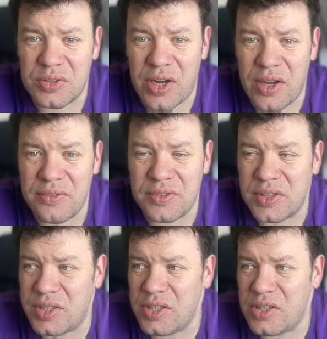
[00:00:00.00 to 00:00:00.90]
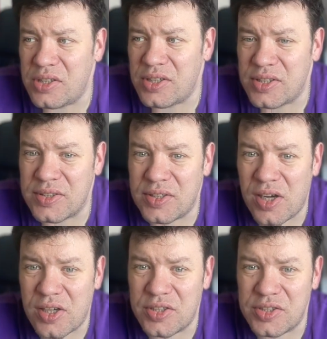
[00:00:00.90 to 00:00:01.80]
you have the hierarchy
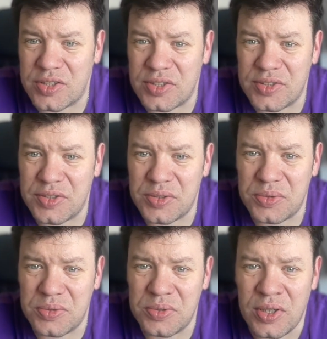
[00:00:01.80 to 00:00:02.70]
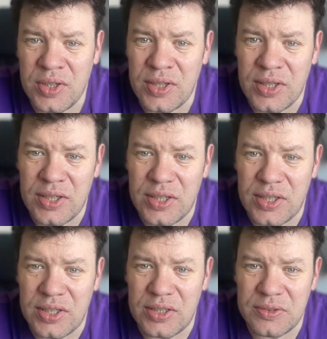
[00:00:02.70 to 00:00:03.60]
structures, you
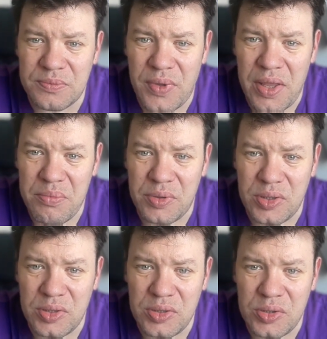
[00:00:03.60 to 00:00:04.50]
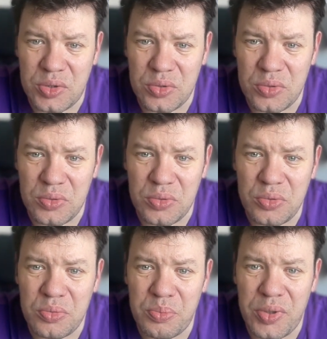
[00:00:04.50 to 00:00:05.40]
able
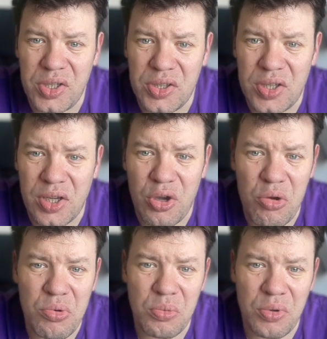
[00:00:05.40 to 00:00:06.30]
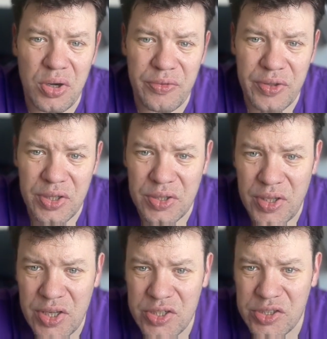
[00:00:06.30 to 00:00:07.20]
to bring the homomorphic
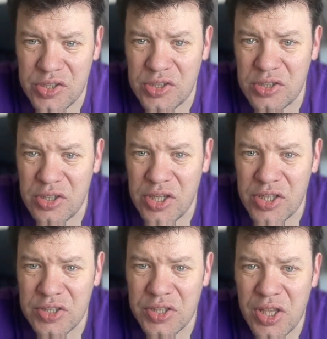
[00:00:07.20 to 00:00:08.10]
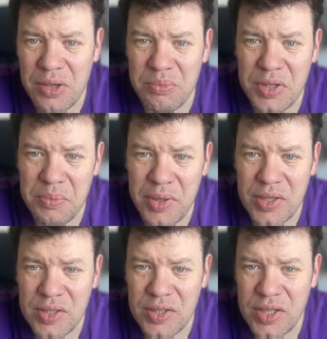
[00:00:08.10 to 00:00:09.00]
nature and keep the
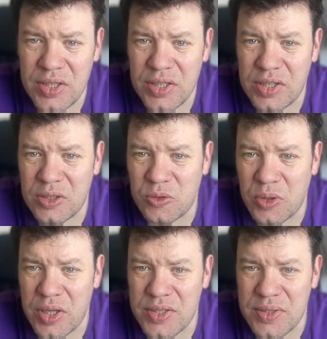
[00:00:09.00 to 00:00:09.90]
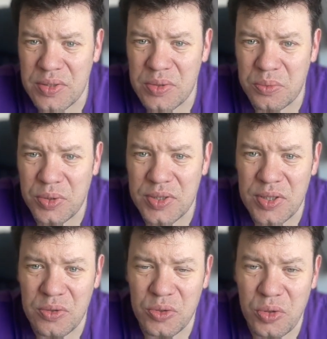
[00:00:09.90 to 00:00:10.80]
metadata together with
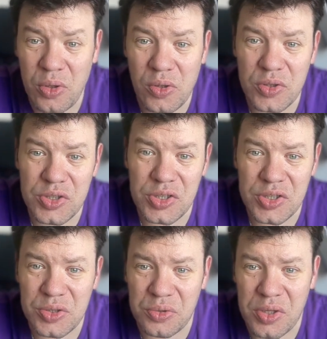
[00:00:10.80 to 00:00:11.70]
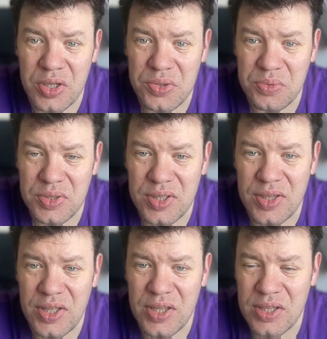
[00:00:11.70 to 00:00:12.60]
the ontologies, together with the
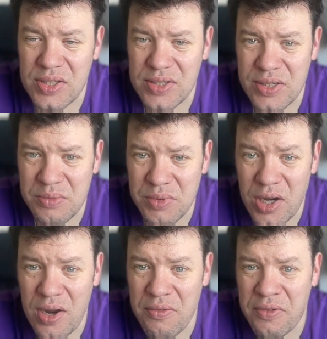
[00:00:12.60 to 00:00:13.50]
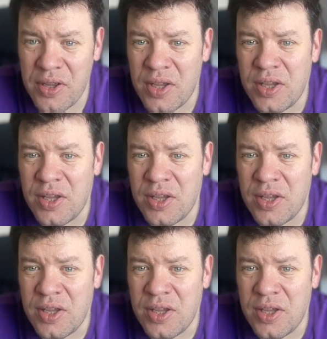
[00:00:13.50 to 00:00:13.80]
data in the same graph.